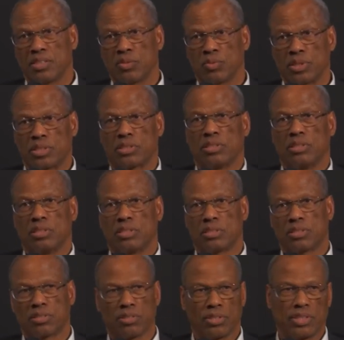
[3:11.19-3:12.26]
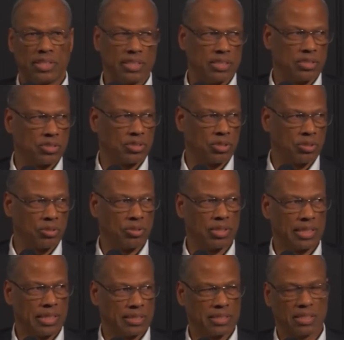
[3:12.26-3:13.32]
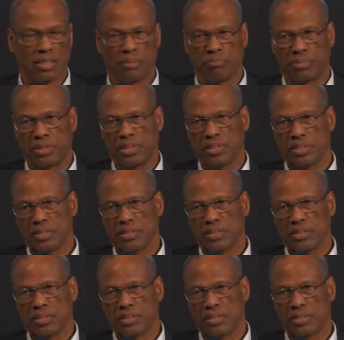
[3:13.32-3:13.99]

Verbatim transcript: we turned thirty years old as a company.